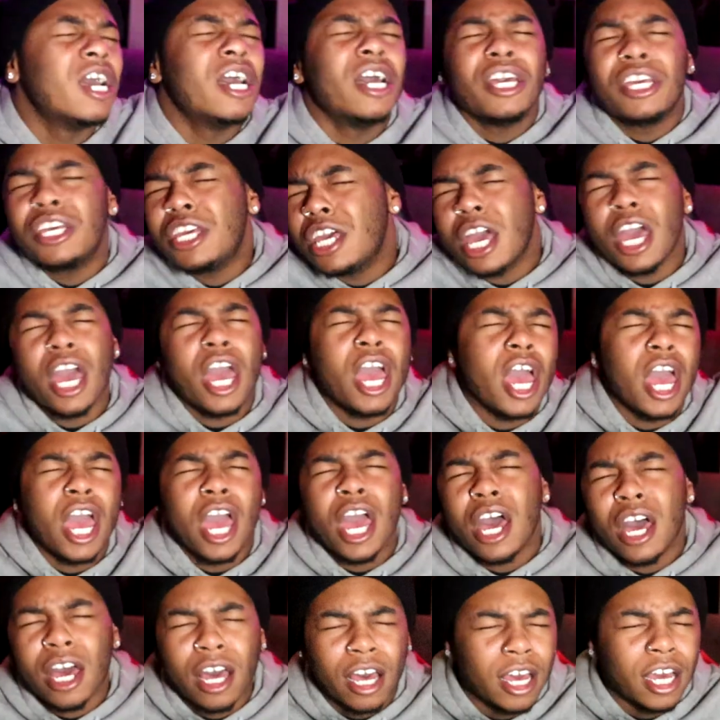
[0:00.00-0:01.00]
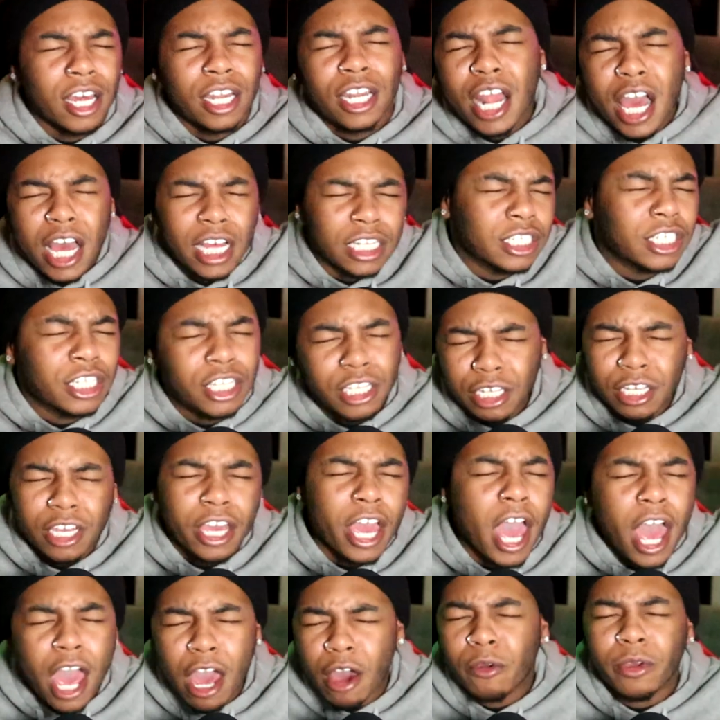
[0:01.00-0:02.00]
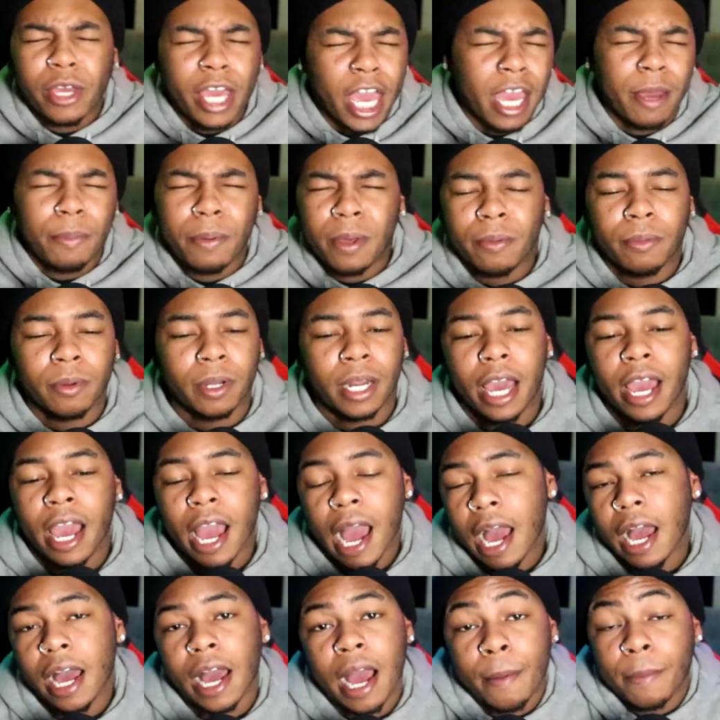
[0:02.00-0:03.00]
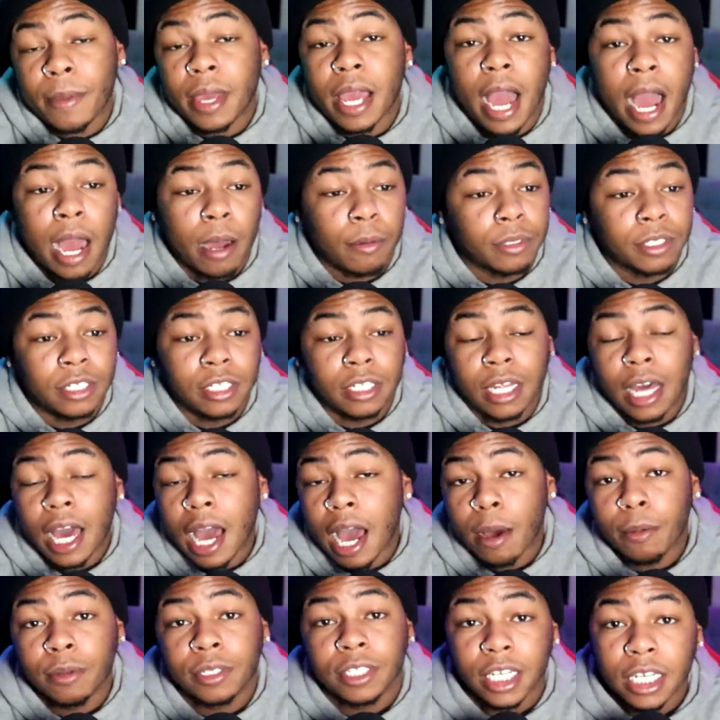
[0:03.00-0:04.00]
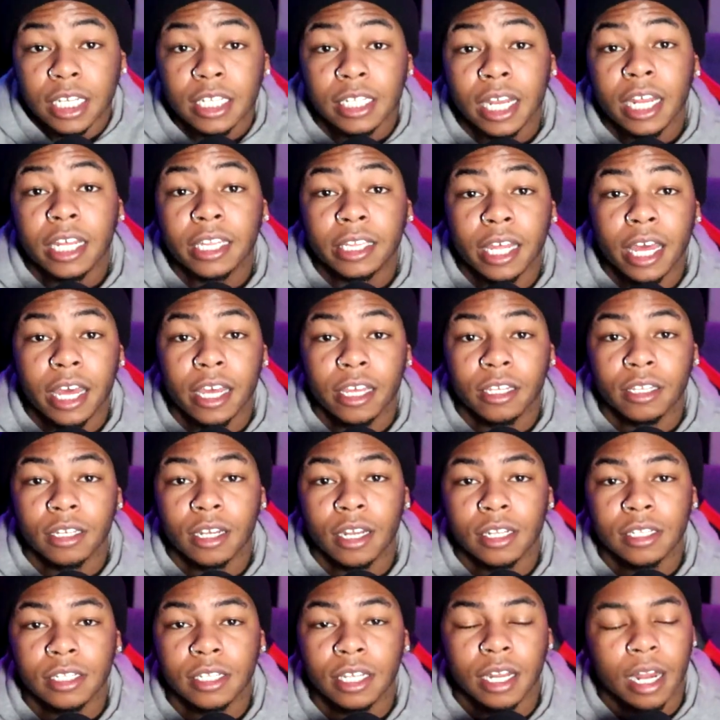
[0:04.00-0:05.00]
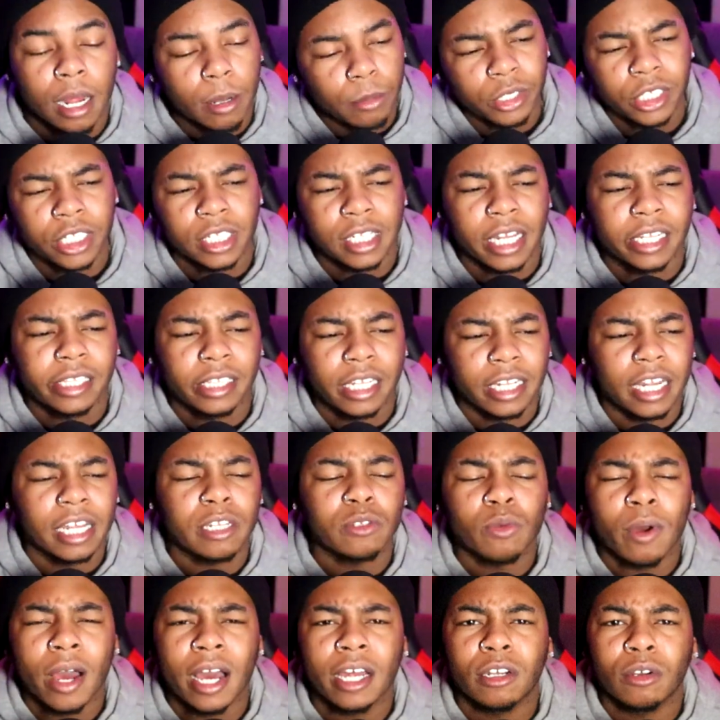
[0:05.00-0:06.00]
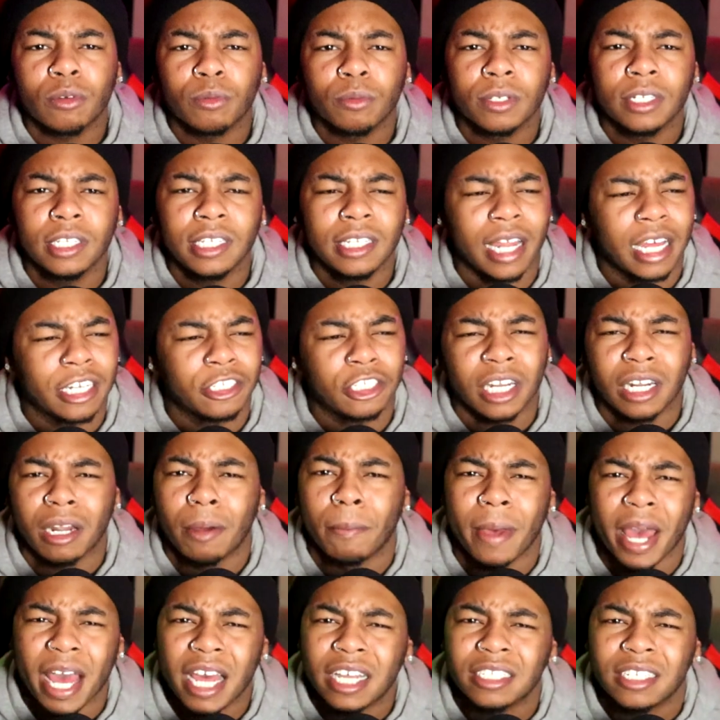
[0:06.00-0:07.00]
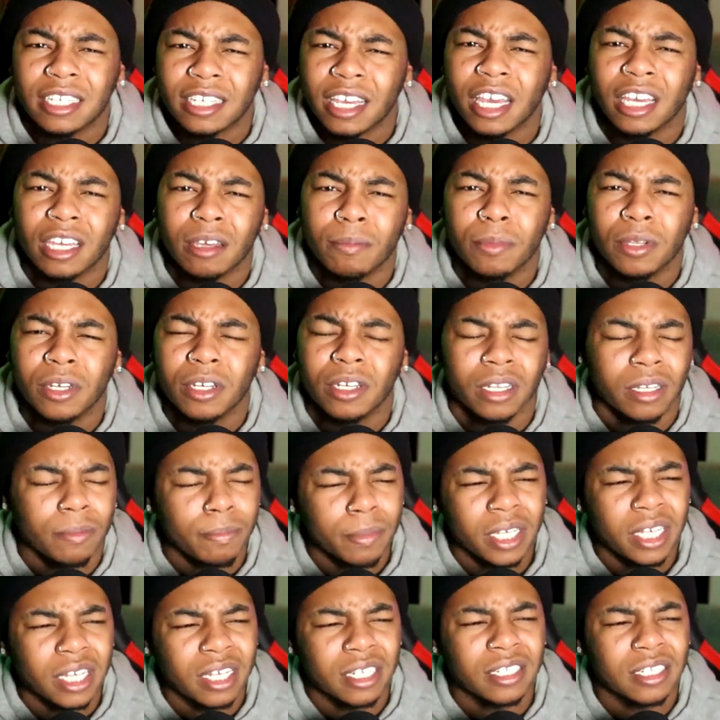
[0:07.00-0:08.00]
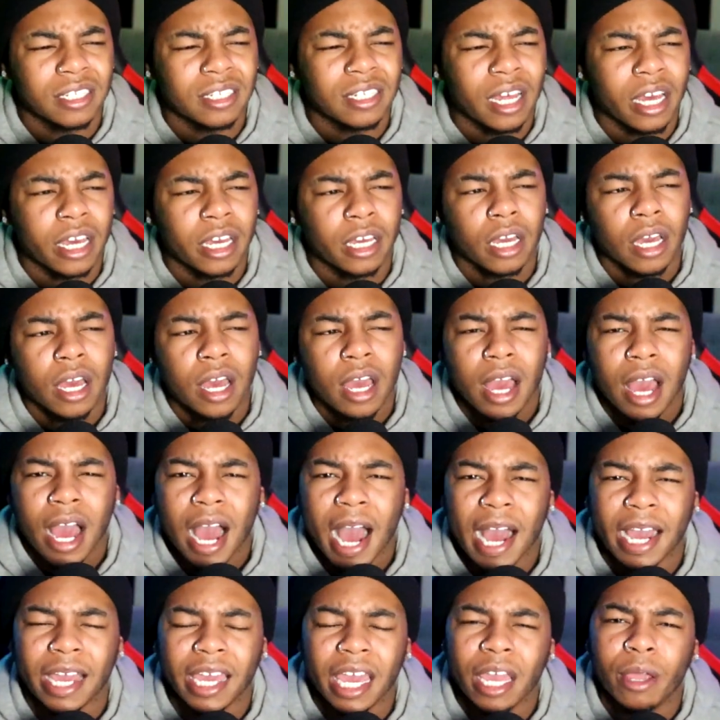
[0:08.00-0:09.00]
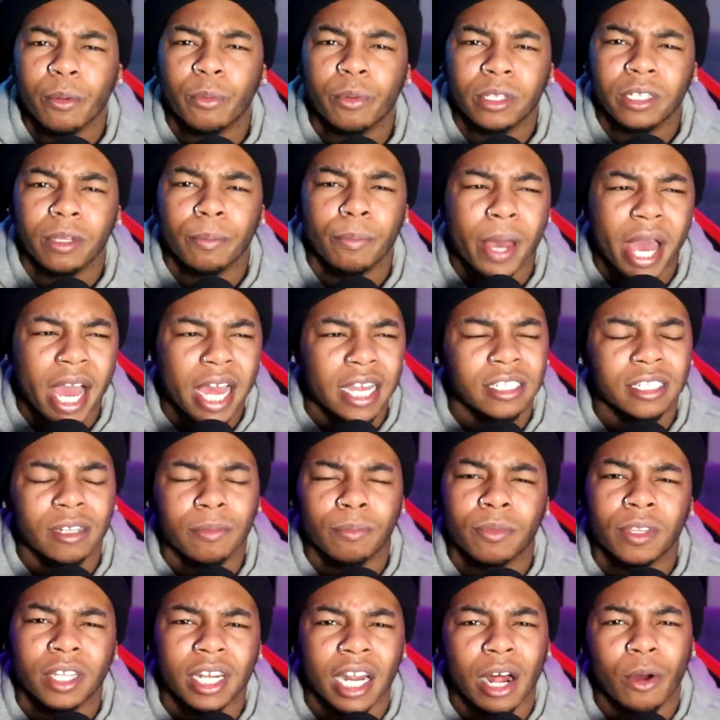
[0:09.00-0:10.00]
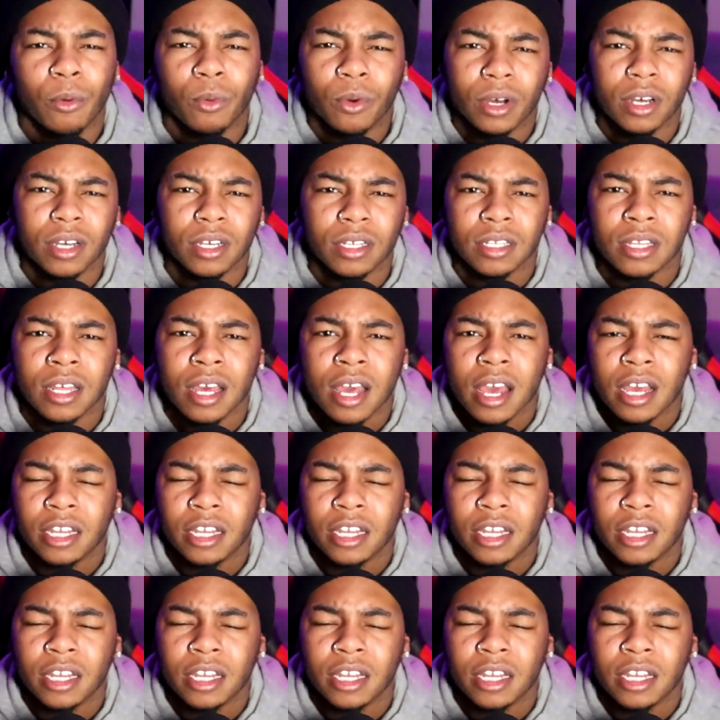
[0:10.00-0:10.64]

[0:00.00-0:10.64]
Yeah, let's go, gay people. Like I, I mean, I was I was just like that. You know what I'm saying? I was just like that. That's why I don't really like try to bash the gay community because it's like I can't really bash something that I was.